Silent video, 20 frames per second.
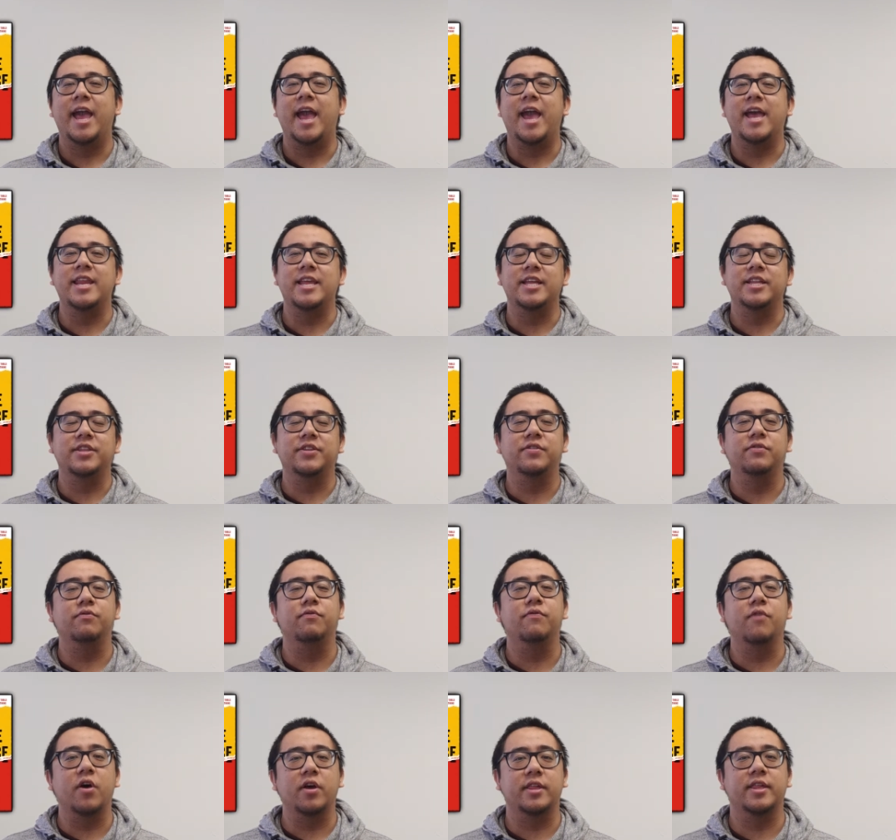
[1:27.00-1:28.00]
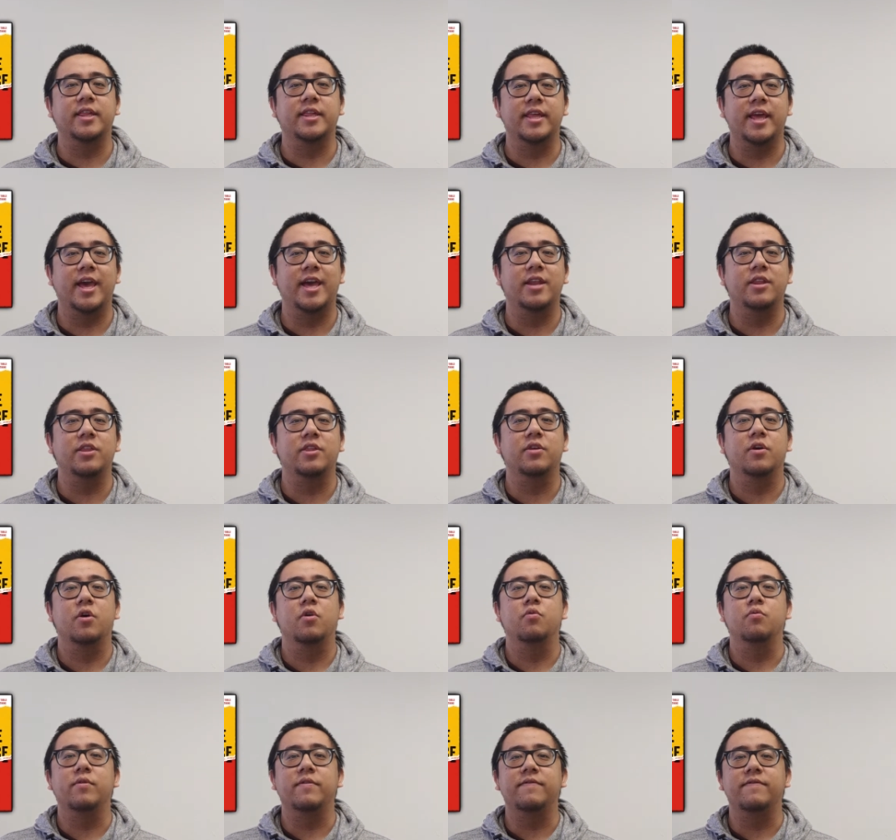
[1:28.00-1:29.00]
and into Voss's heads,
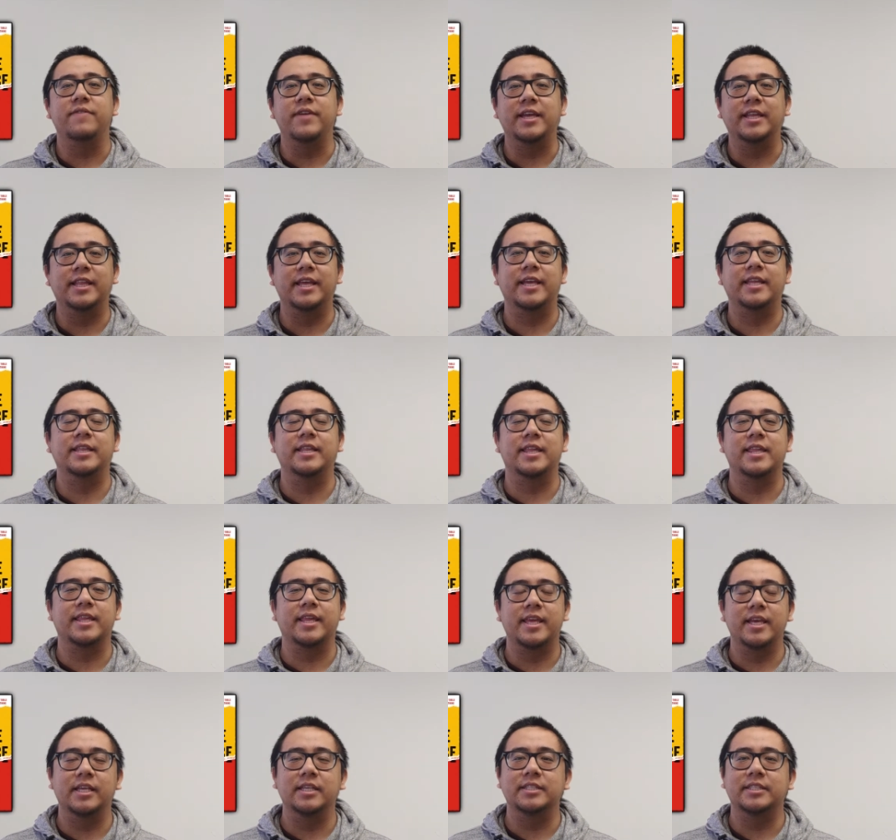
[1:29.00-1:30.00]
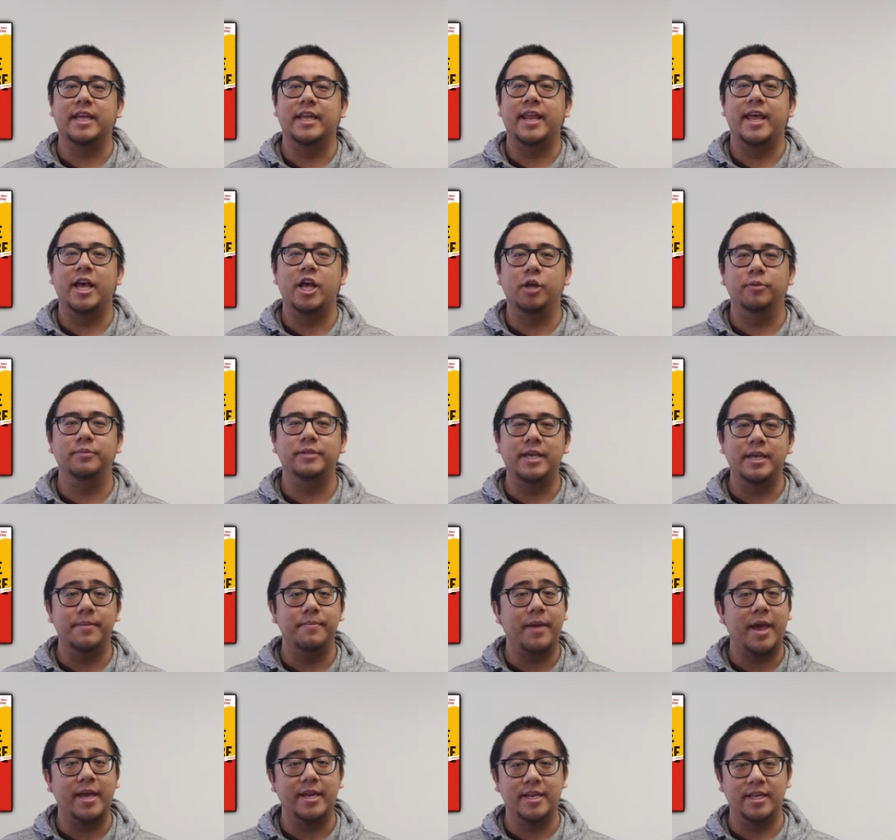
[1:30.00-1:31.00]
revealing the skills that helped
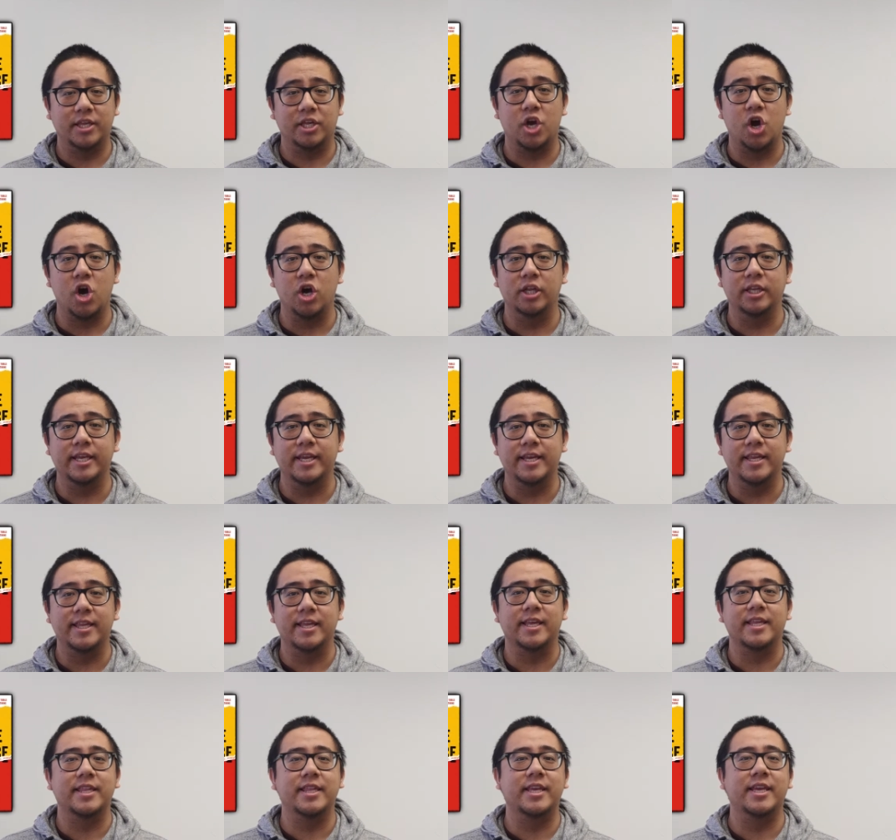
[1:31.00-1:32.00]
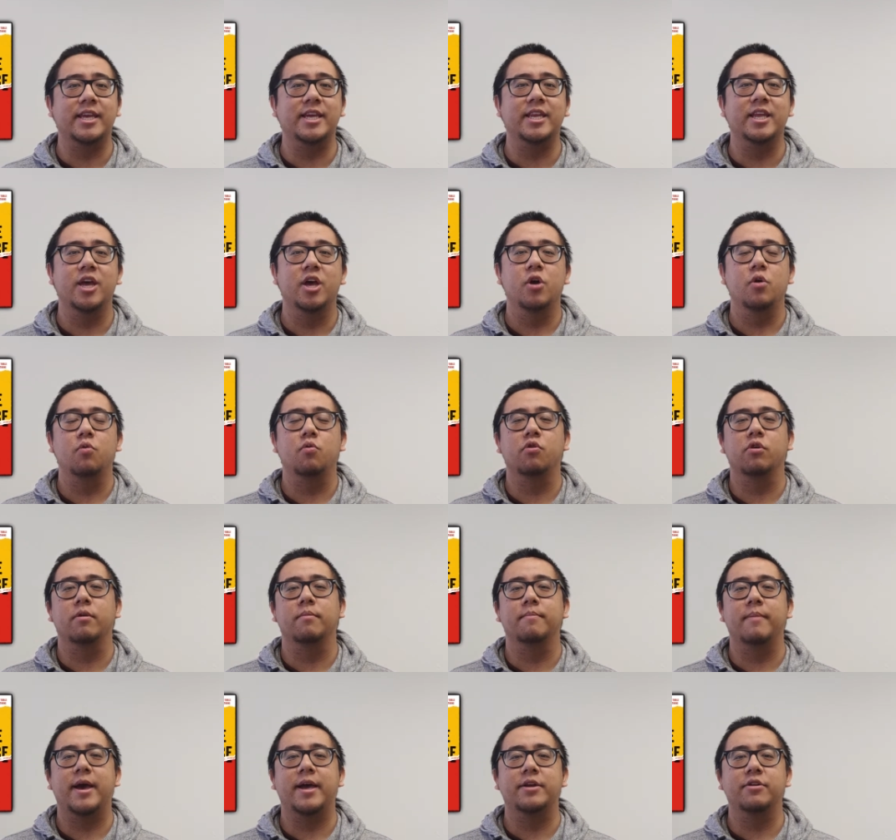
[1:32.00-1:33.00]
him and his colleagues succeed where it
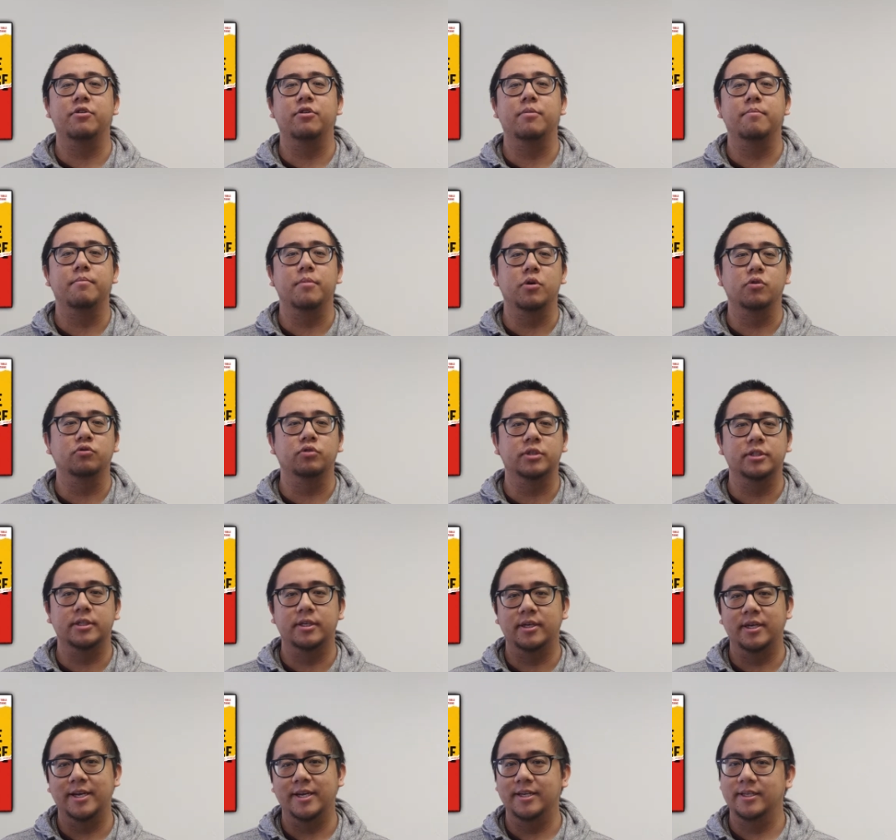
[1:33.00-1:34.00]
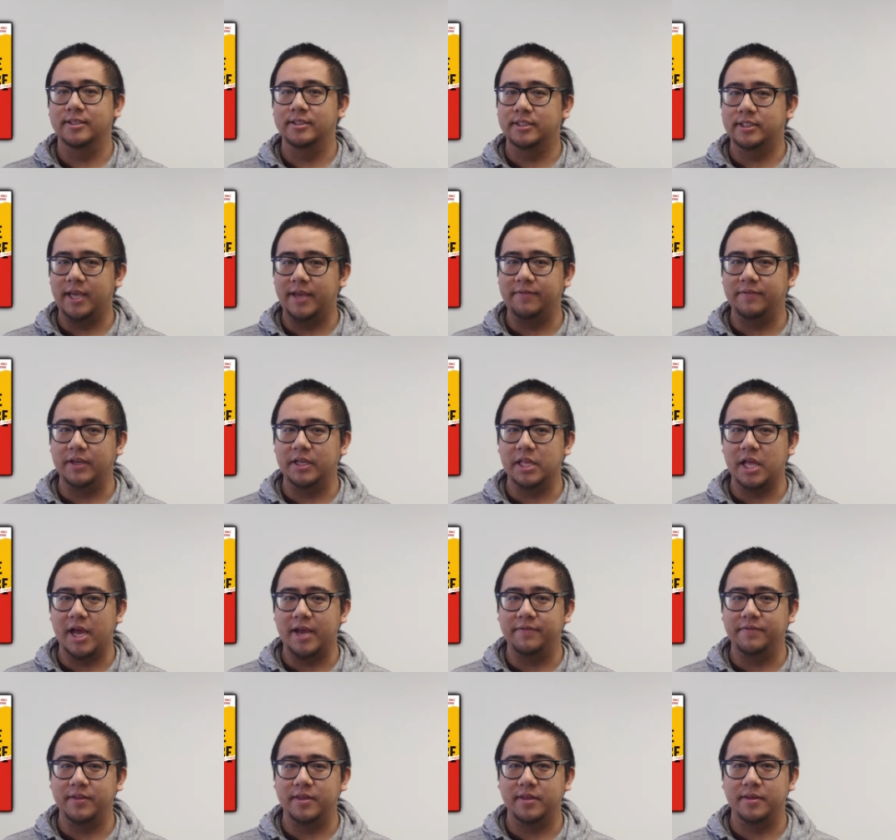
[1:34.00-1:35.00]
mattered most saving
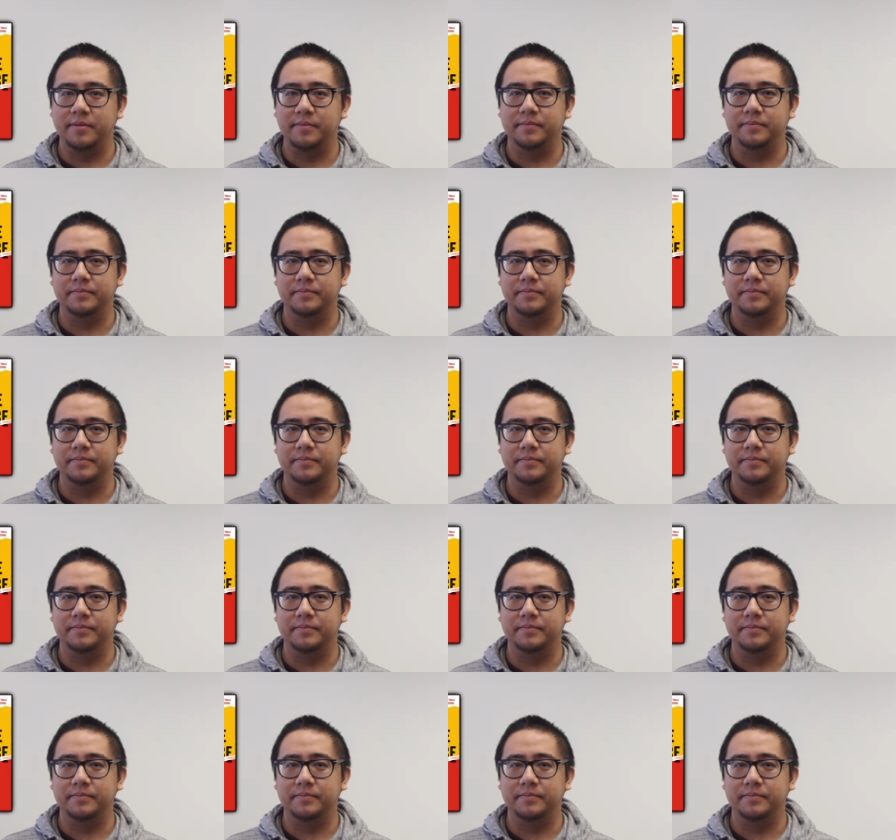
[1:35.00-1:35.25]
lives.